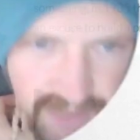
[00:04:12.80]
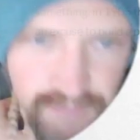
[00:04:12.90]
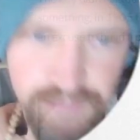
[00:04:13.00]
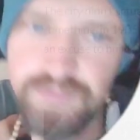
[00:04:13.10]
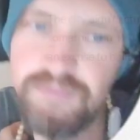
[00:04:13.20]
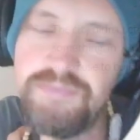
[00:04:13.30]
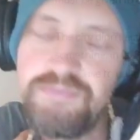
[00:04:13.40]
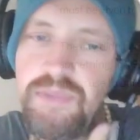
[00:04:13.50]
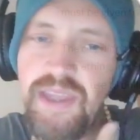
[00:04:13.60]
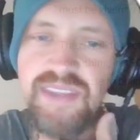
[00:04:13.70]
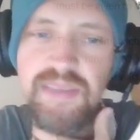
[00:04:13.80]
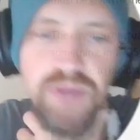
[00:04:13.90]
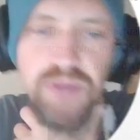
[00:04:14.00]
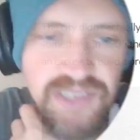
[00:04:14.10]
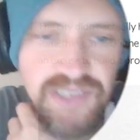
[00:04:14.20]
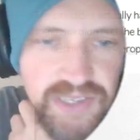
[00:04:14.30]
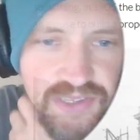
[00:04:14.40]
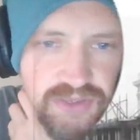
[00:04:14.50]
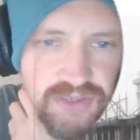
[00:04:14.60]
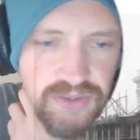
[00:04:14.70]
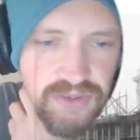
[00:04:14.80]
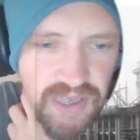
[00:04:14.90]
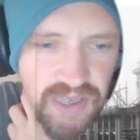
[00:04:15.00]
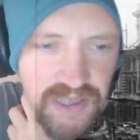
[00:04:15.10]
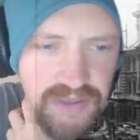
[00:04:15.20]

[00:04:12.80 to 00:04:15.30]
a lengthy process to do that.